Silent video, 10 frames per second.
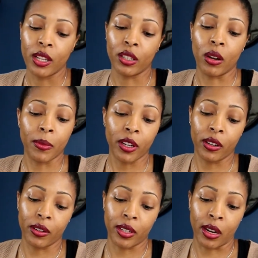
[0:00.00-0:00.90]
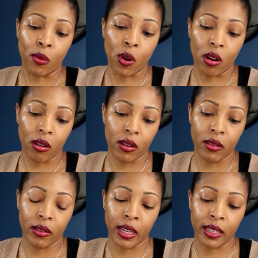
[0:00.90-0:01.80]
So I'm gonna go take a walk,
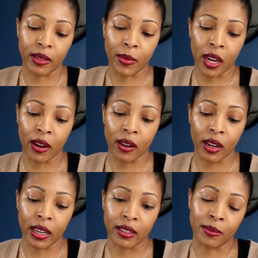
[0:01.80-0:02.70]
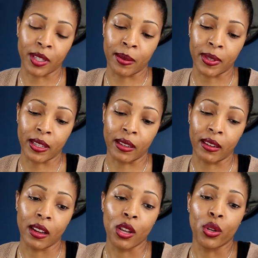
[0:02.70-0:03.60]
get some air, and get some steps in.